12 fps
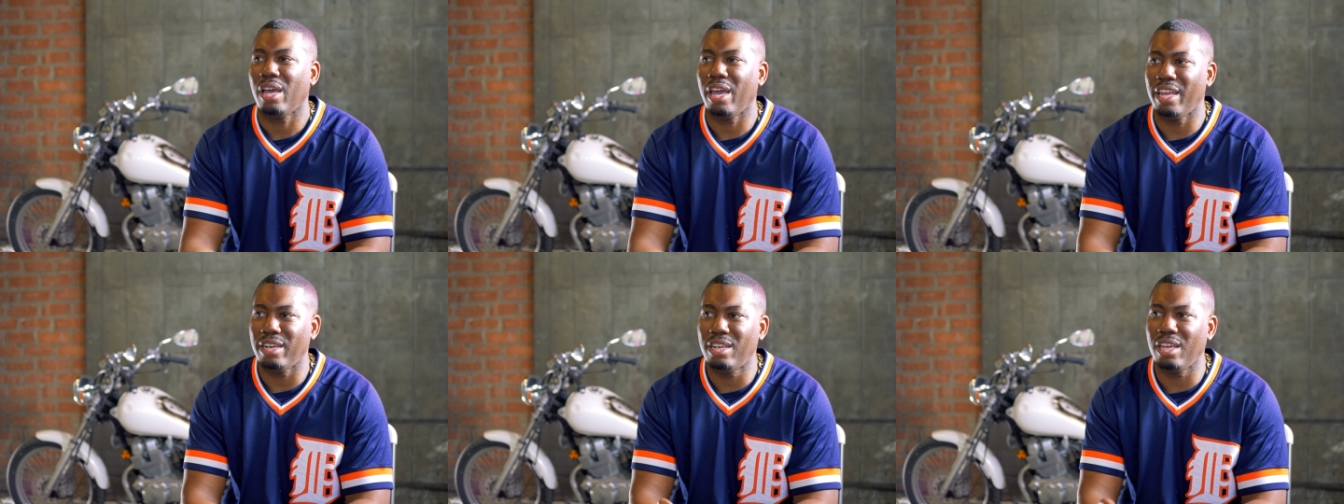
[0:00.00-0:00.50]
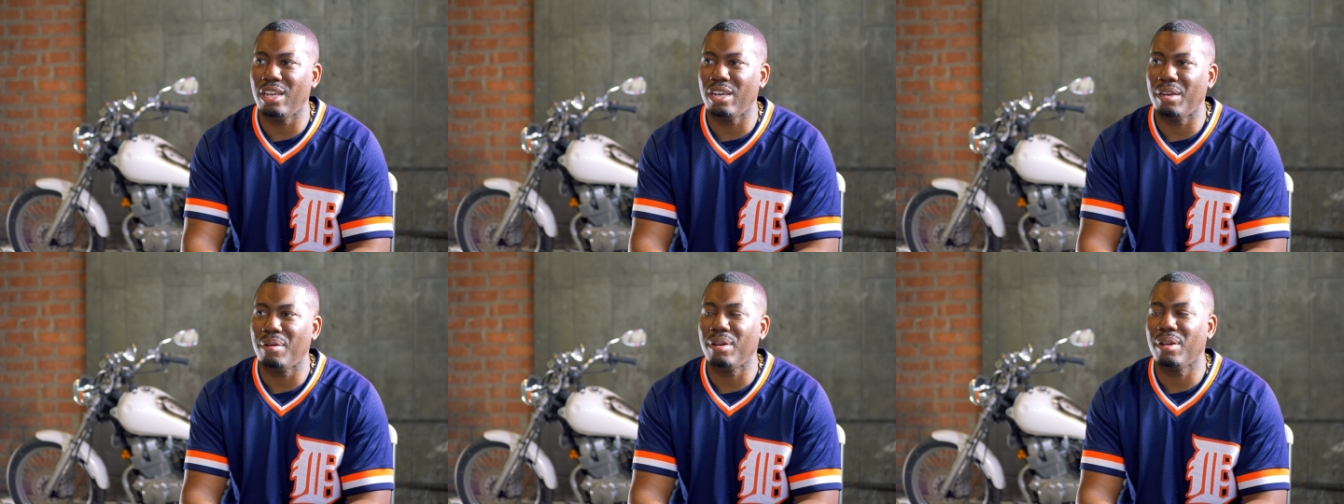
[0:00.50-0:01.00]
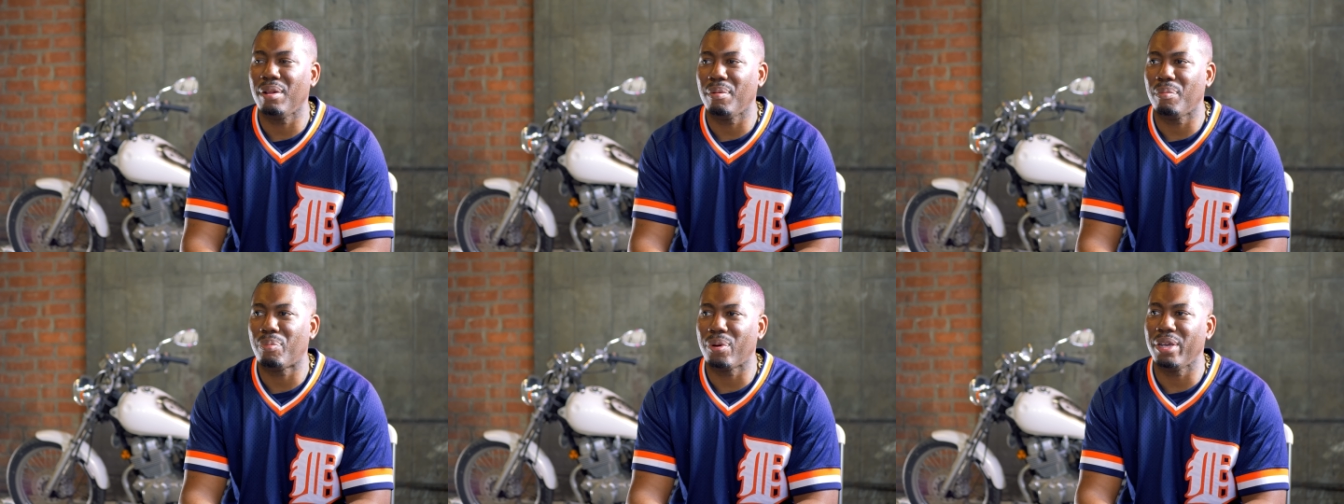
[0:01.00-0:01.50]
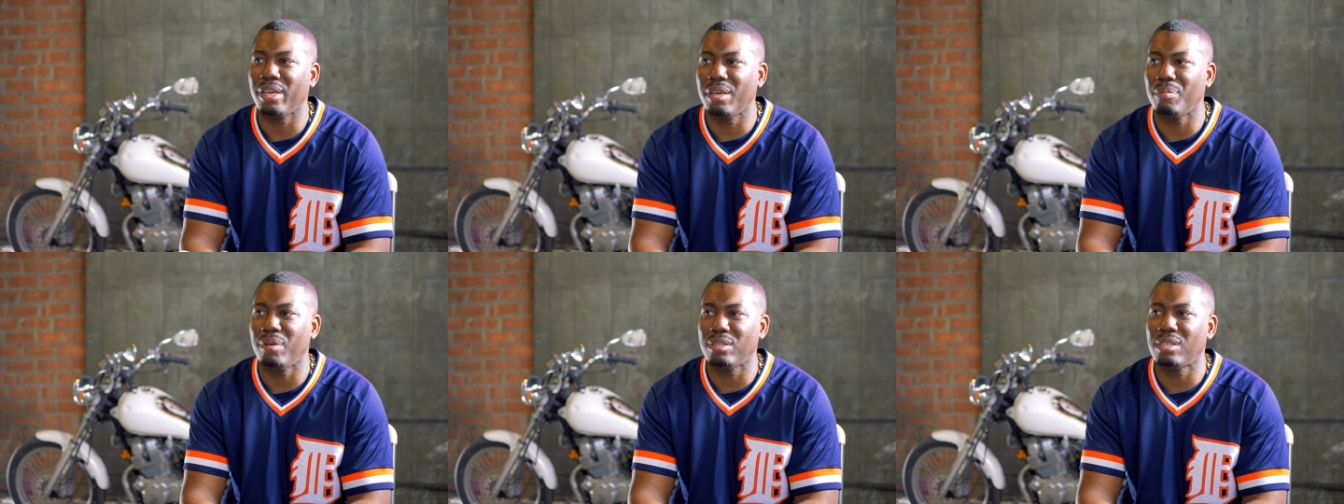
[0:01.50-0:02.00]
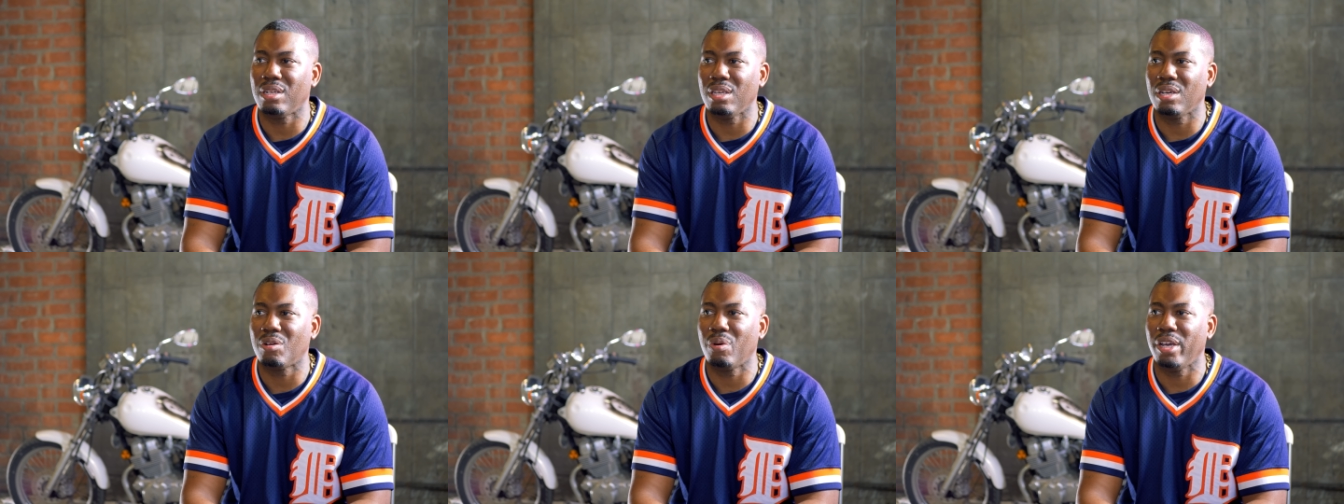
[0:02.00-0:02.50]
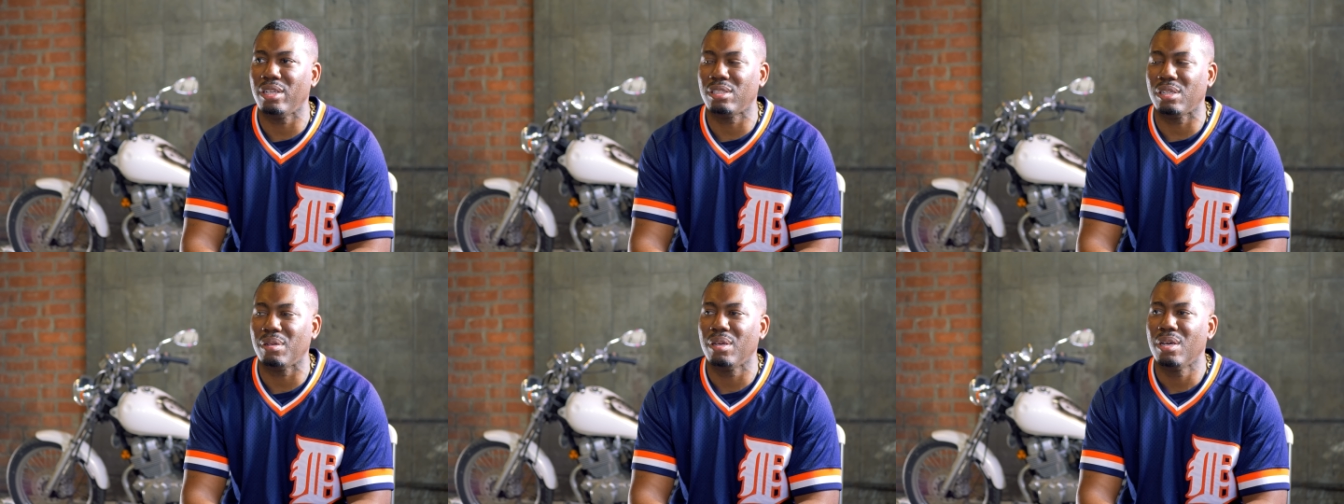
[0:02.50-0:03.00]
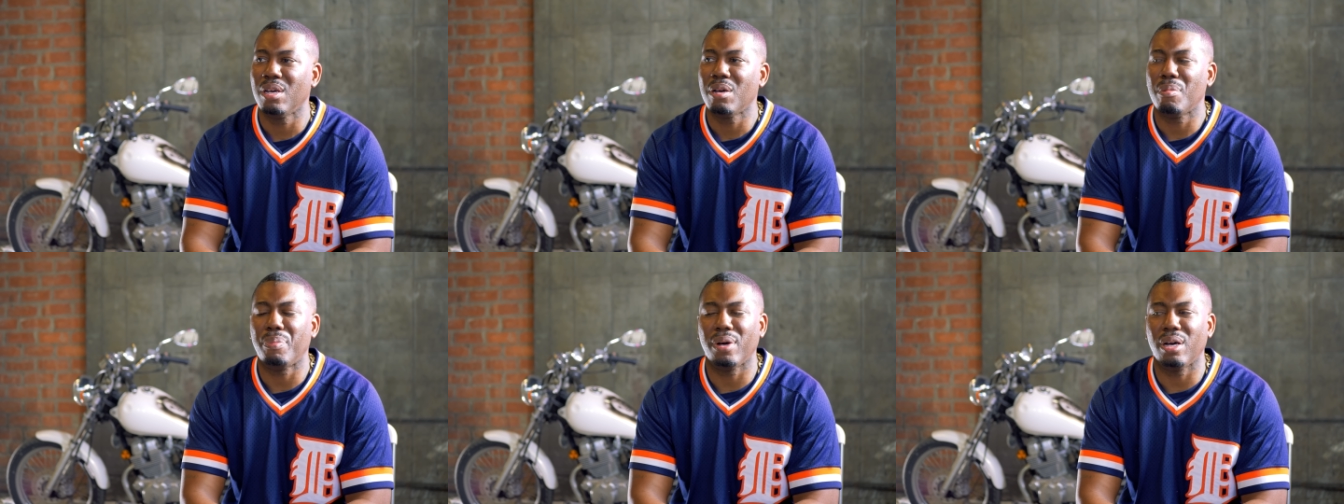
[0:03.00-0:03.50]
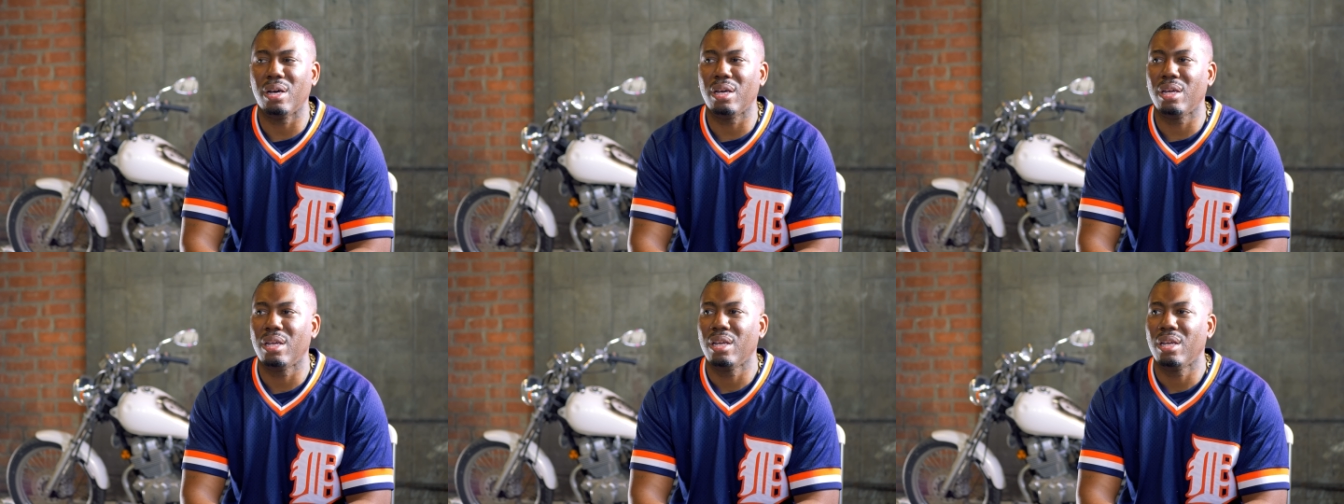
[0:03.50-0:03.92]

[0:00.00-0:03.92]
and didn't bring him into the equation. But